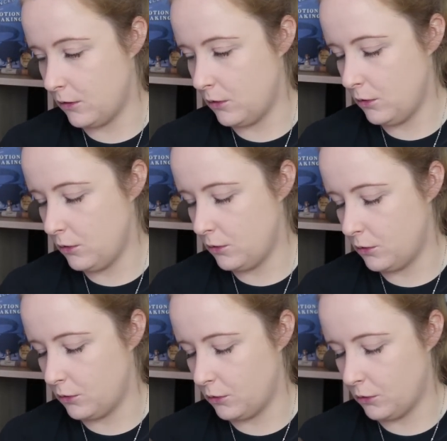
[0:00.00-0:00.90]

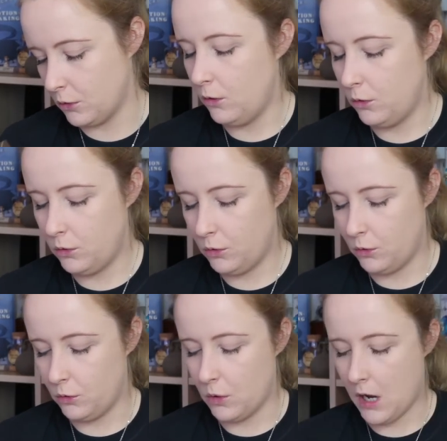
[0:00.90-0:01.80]
Ooh,